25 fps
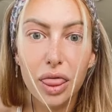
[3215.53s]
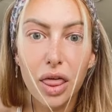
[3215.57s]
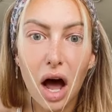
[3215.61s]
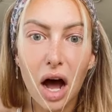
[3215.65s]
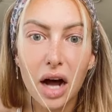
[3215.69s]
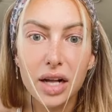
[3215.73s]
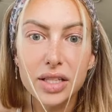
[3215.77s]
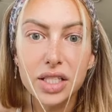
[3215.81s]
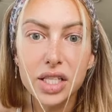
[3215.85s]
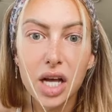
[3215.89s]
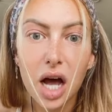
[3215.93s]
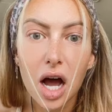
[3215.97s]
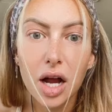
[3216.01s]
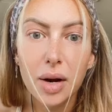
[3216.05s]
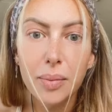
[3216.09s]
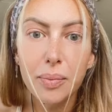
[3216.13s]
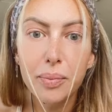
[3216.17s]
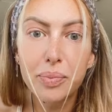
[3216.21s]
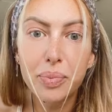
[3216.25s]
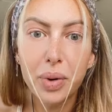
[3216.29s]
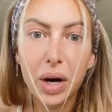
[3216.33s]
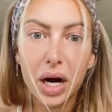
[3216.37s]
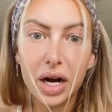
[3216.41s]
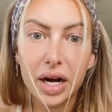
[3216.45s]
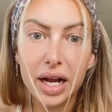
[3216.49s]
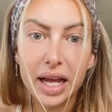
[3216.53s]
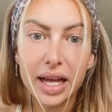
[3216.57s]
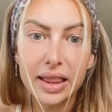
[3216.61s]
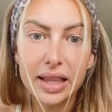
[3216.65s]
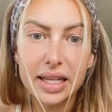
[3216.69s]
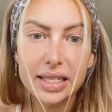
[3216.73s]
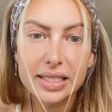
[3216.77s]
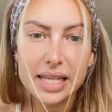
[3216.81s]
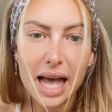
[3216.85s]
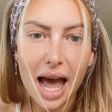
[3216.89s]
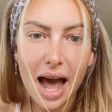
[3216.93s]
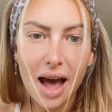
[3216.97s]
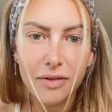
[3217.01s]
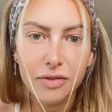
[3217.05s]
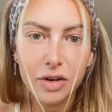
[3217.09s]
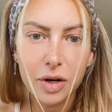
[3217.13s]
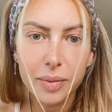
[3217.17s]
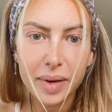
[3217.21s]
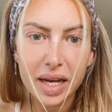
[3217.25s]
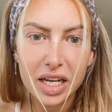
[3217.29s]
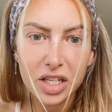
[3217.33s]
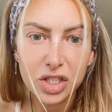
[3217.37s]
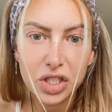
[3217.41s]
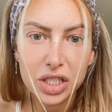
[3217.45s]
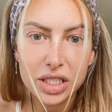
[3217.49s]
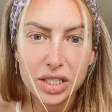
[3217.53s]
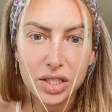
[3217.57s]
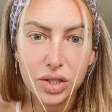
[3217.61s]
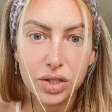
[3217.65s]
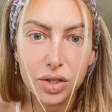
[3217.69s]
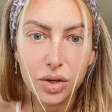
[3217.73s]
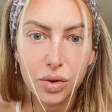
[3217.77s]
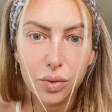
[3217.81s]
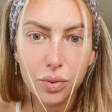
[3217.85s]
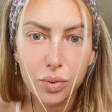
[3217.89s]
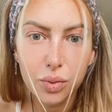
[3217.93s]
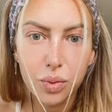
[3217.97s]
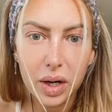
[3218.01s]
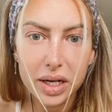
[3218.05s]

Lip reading: Thoughts on burning these affirmations